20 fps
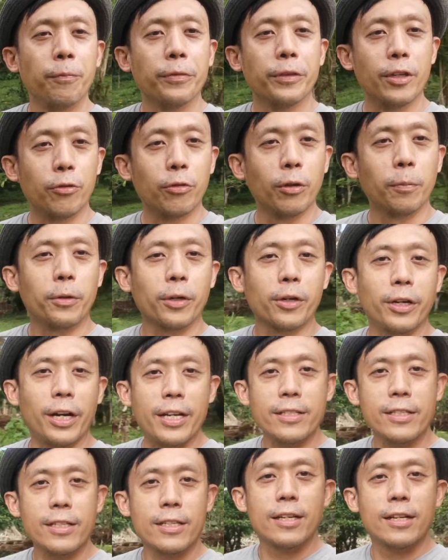this will
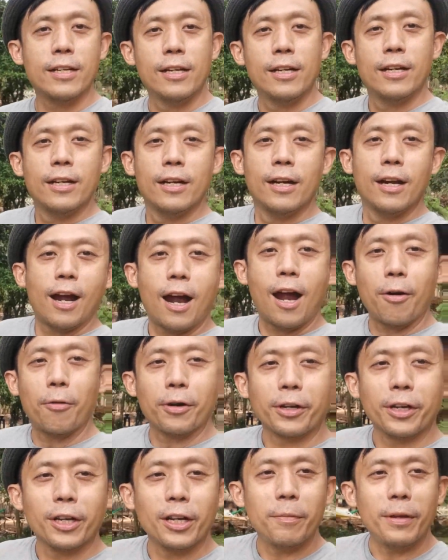progress, how
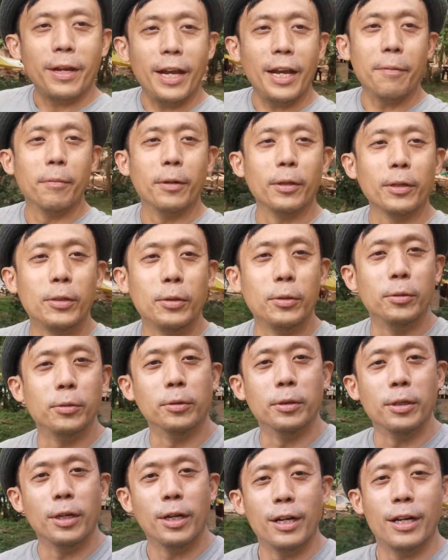we're going to be able
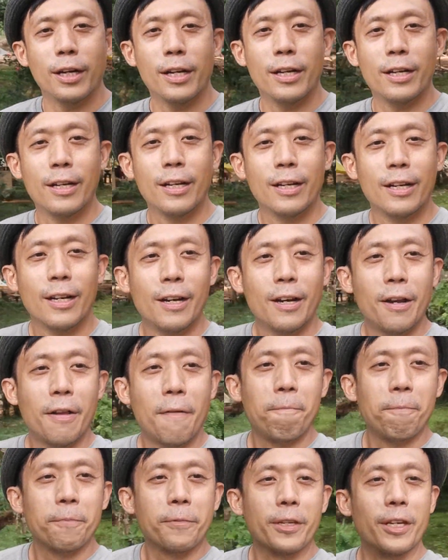to,
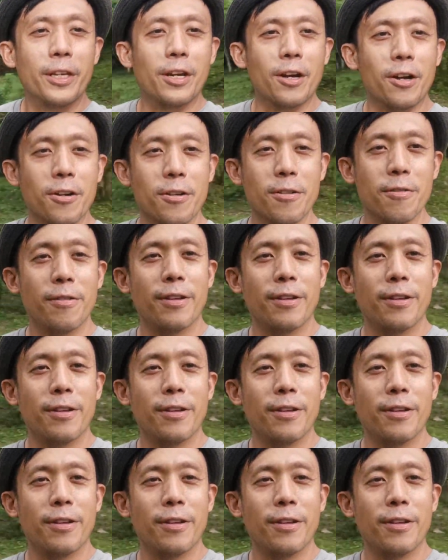you know,